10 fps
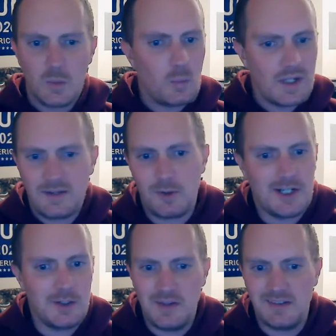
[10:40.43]
Whenever I
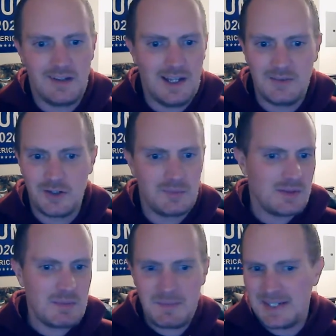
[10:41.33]
do these live streams,
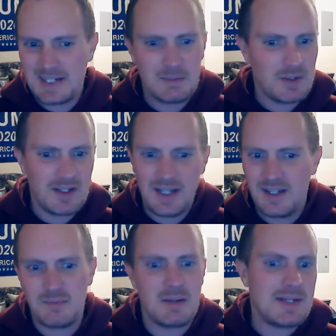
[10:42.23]
maybe a couple of days,
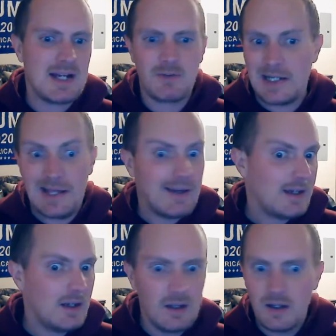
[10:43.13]
maybe every day,